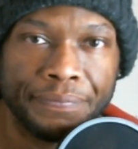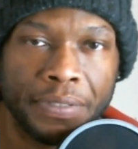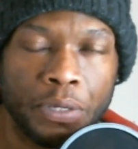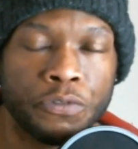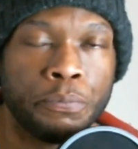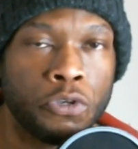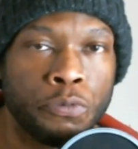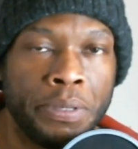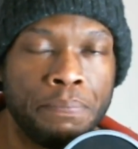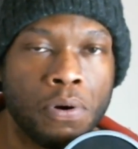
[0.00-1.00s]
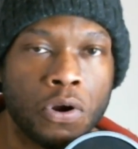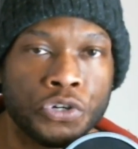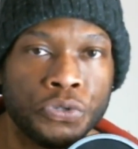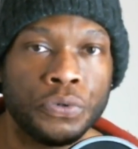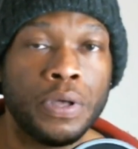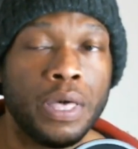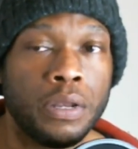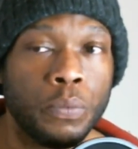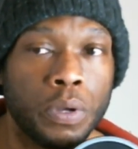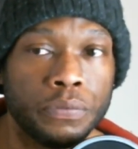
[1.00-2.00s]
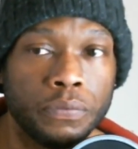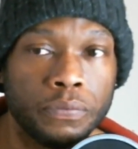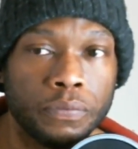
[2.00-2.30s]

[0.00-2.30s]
It was supposed to be impartial, and it wasn't.